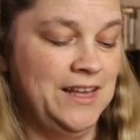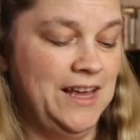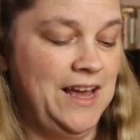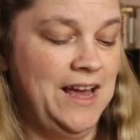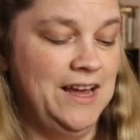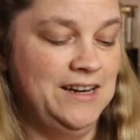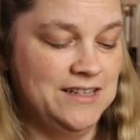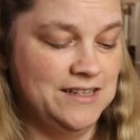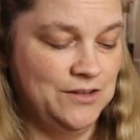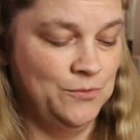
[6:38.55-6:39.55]
And
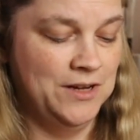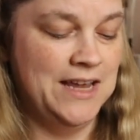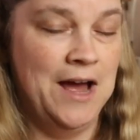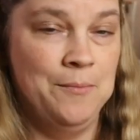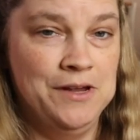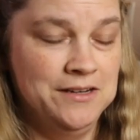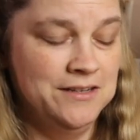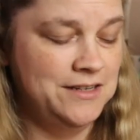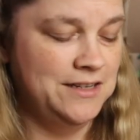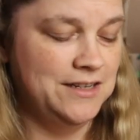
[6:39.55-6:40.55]
what's happened
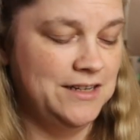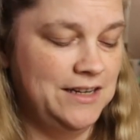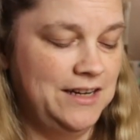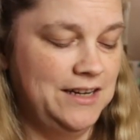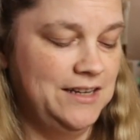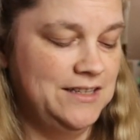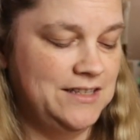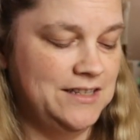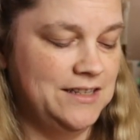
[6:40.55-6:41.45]
is,